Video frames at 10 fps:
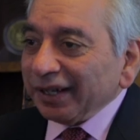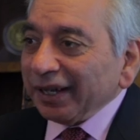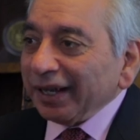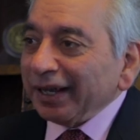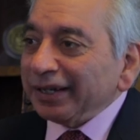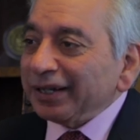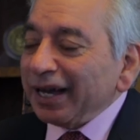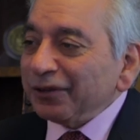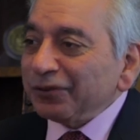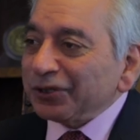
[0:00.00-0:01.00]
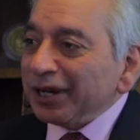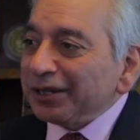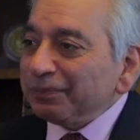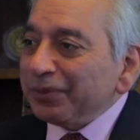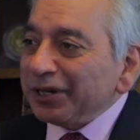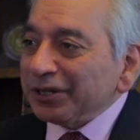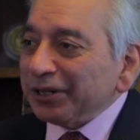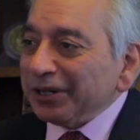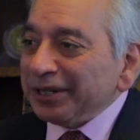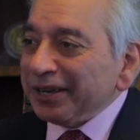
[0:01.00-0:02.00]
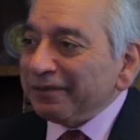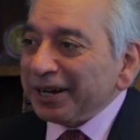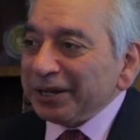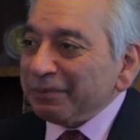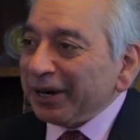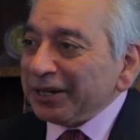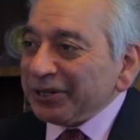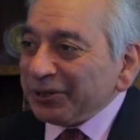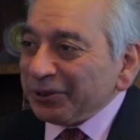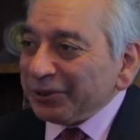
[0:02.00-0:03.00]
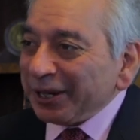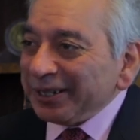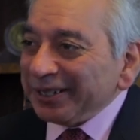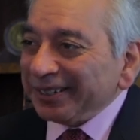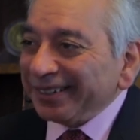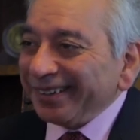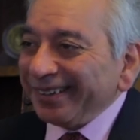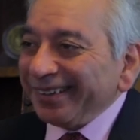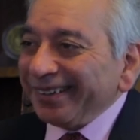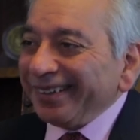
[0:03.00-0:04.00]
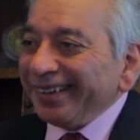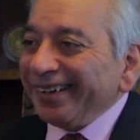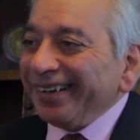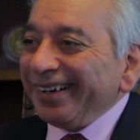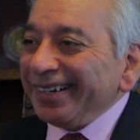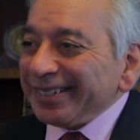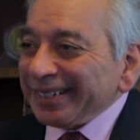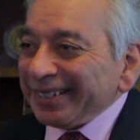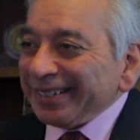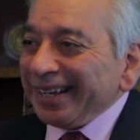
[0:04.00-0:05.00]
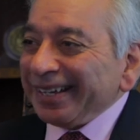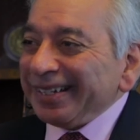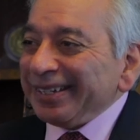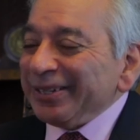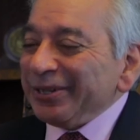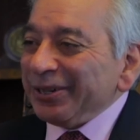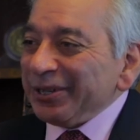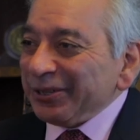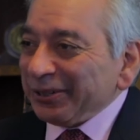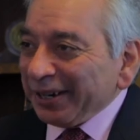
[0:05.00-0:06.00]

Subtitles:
and I was not particularly a very bright student until I reached